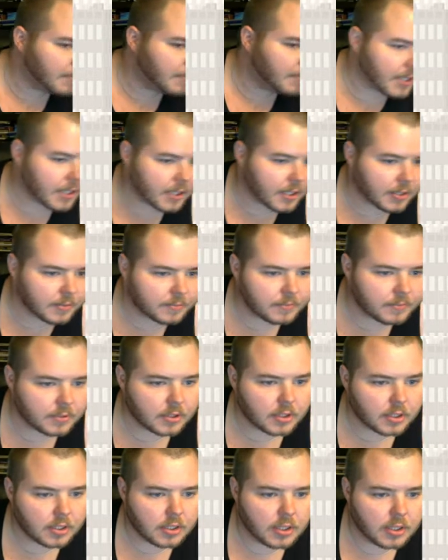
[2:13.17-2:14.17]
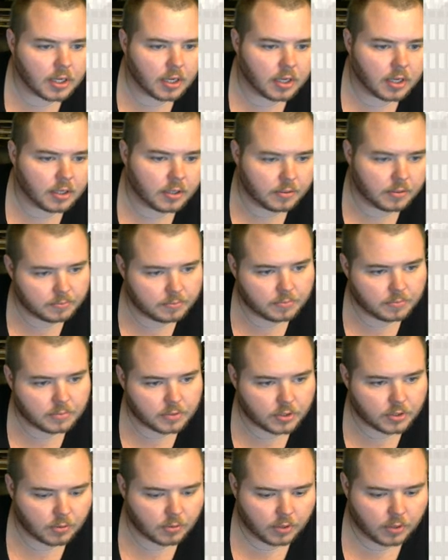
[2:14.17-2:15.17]
a deal.
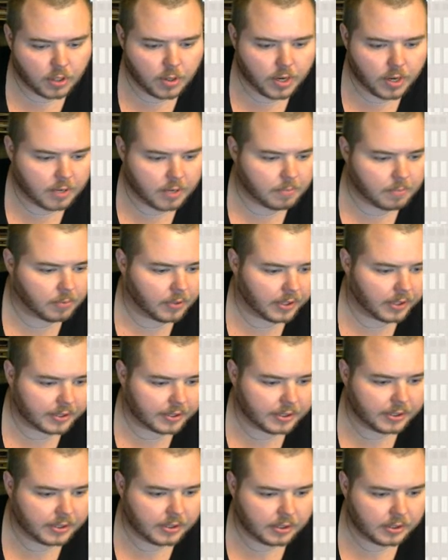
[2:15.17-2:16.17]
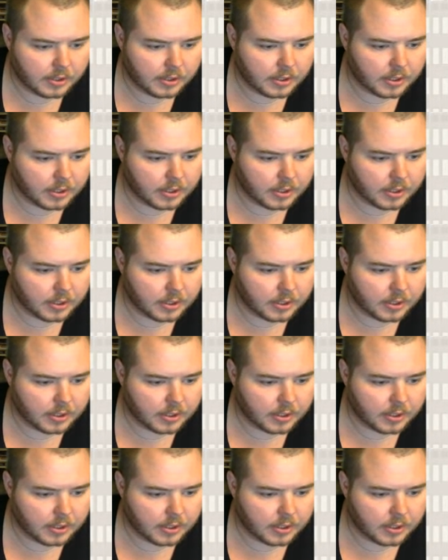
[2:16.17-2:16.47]
So we'll go ahead and place it, and in